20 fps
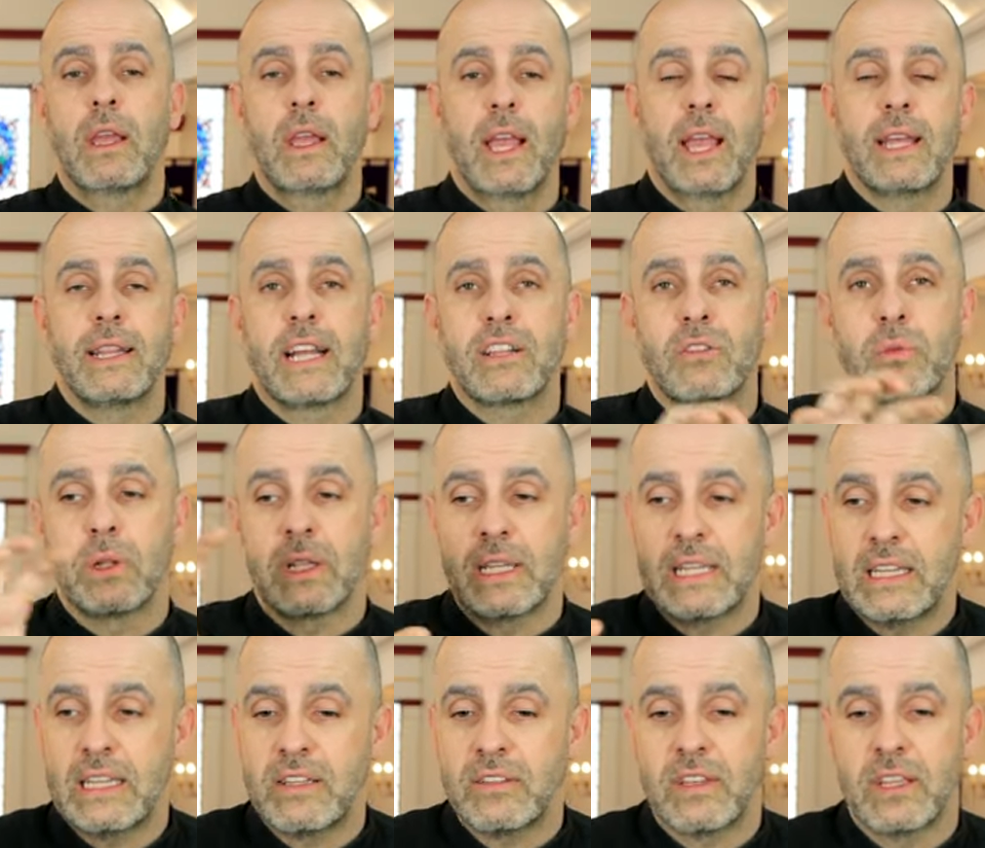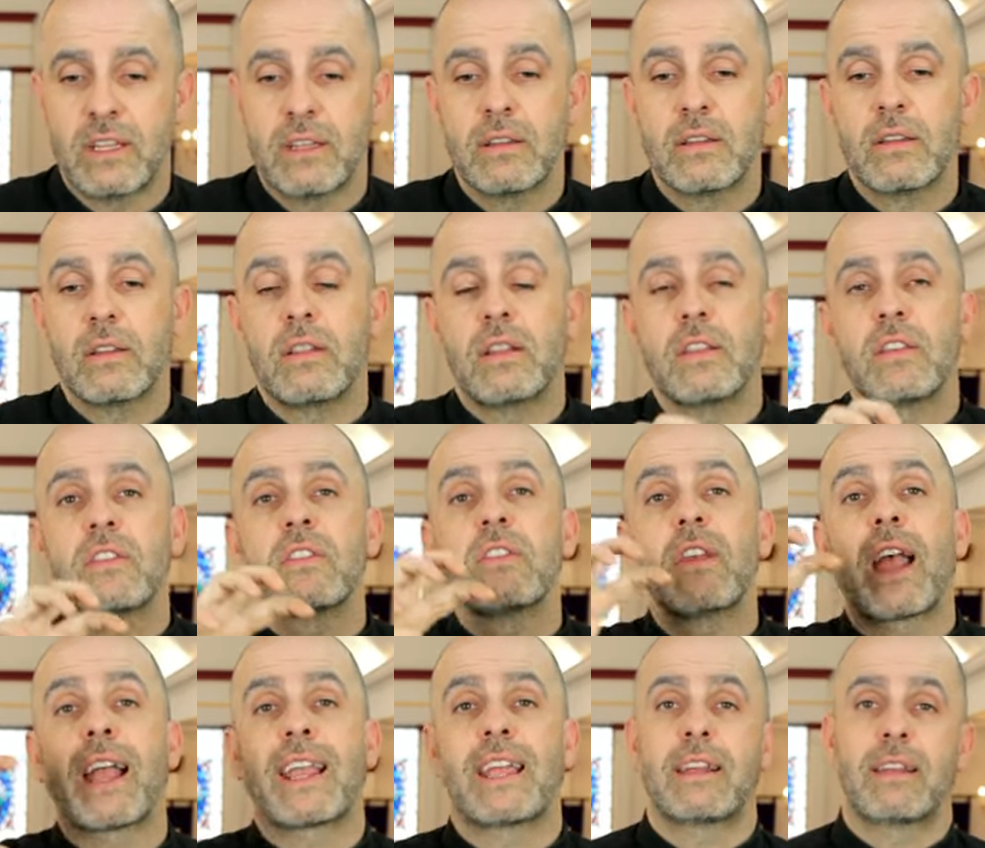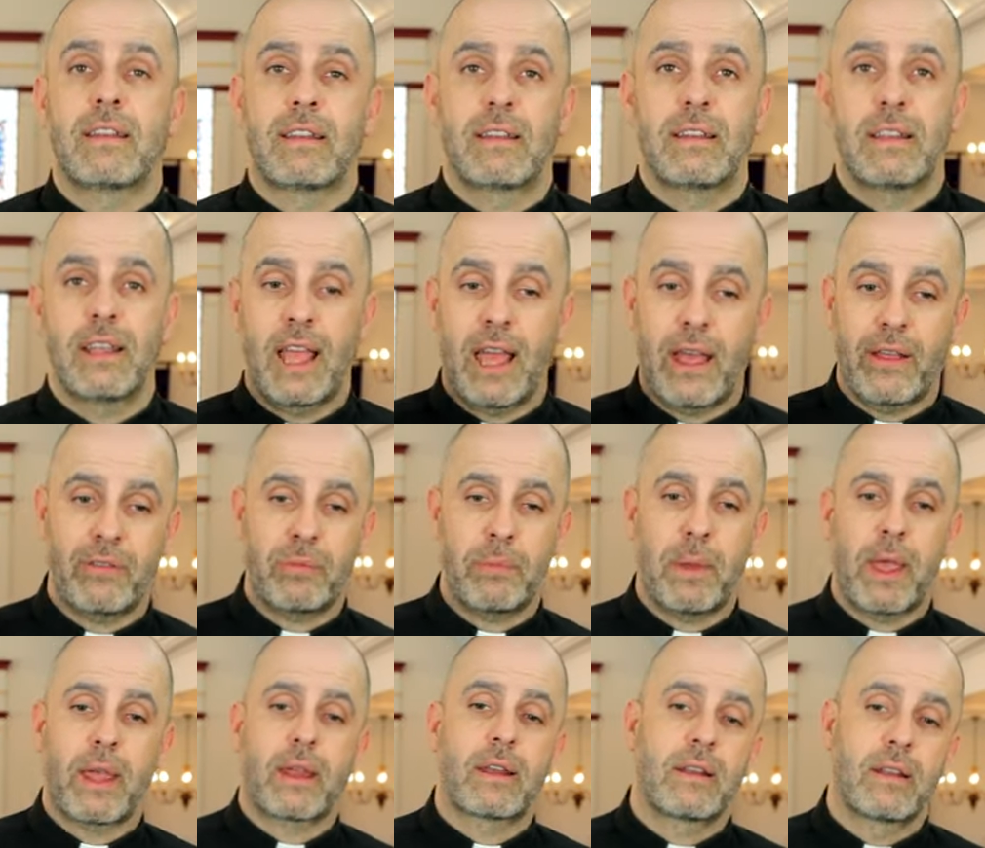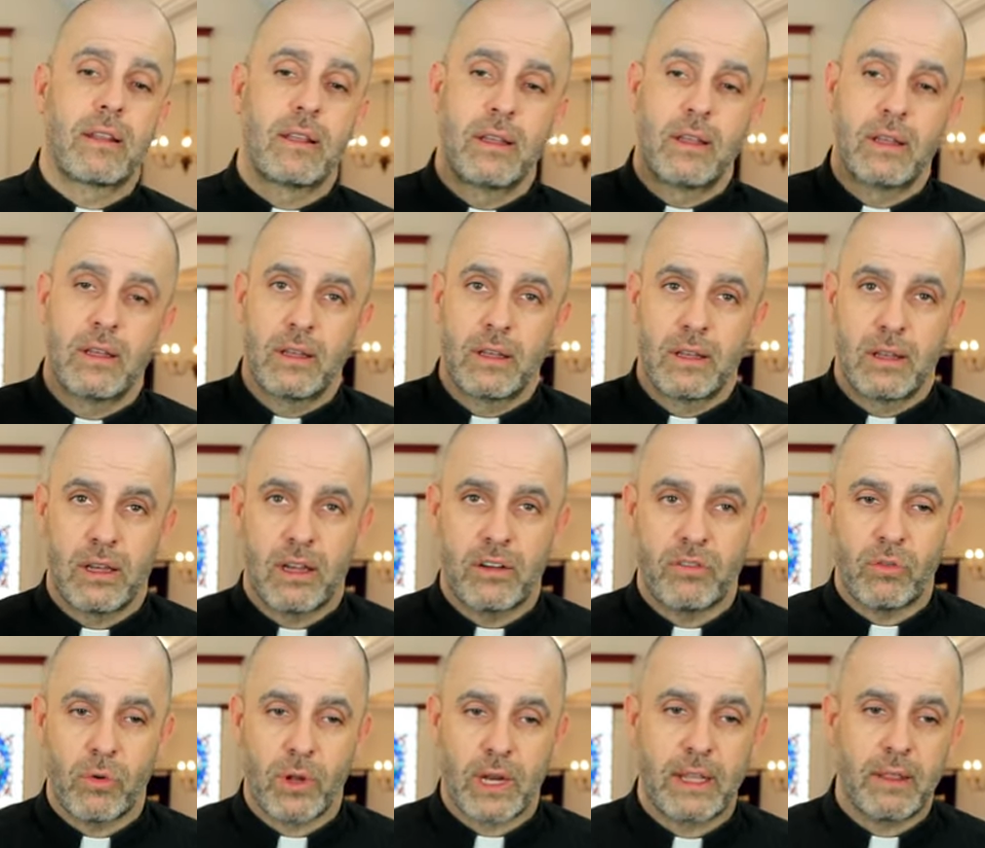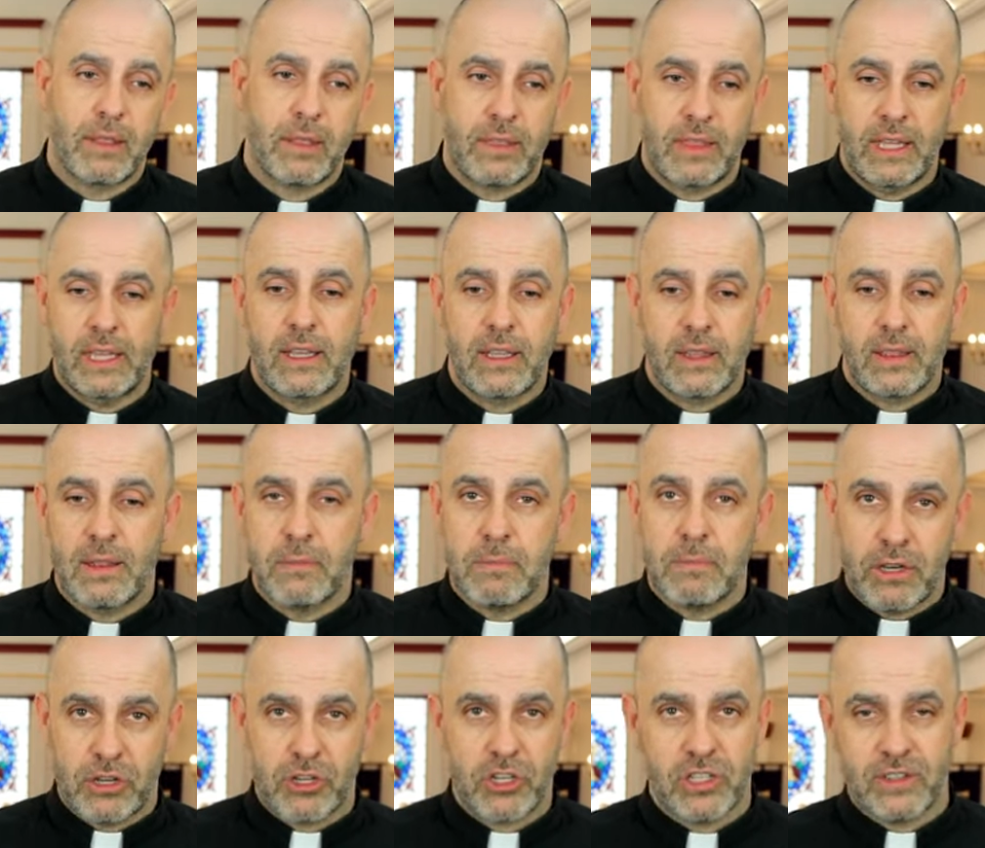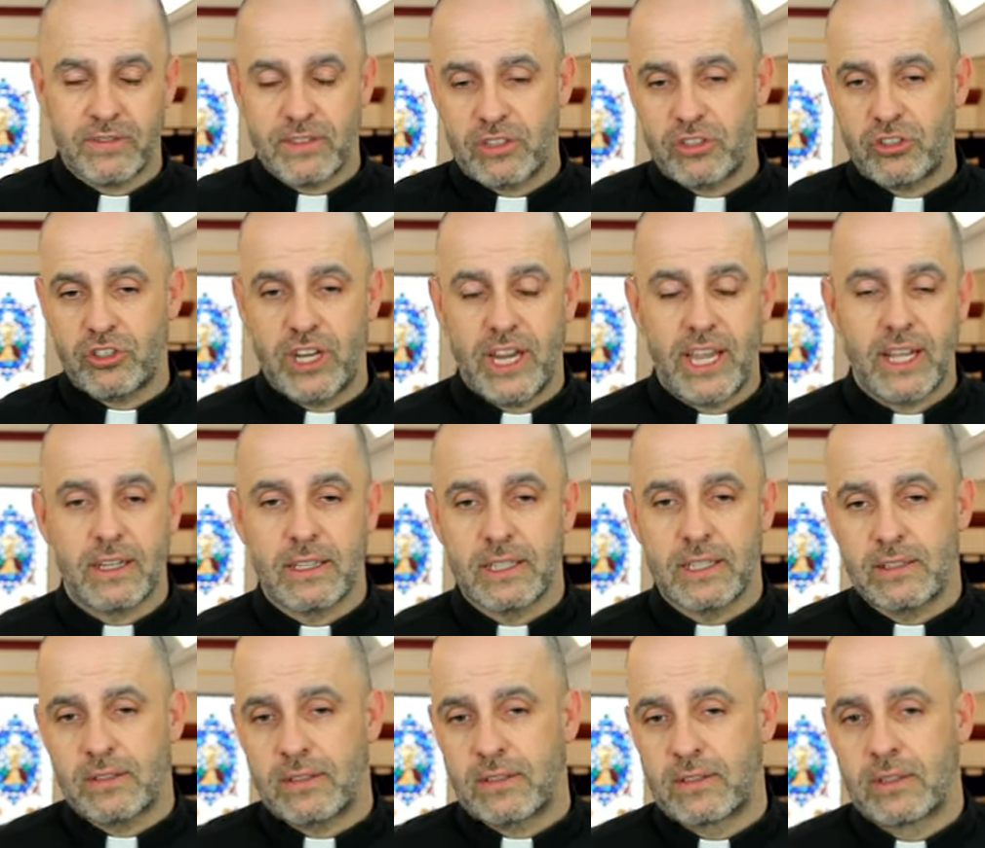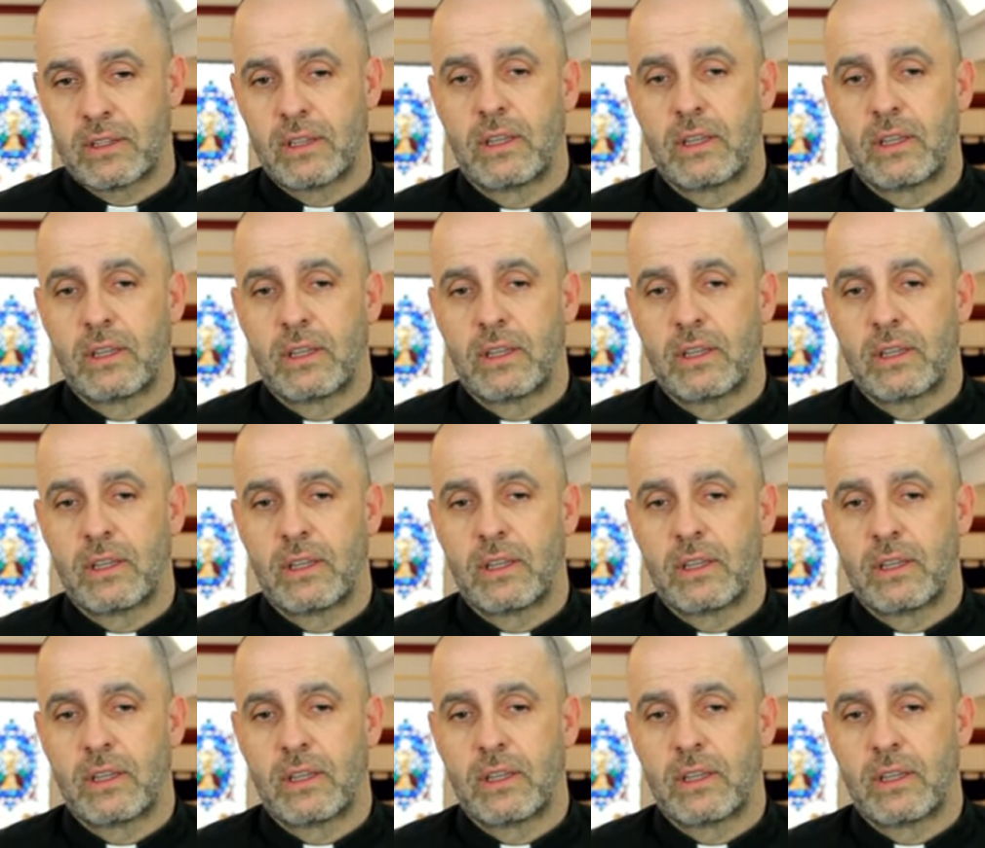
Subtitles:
And that's what leads into the second aspect of what I think the mission of this channel is.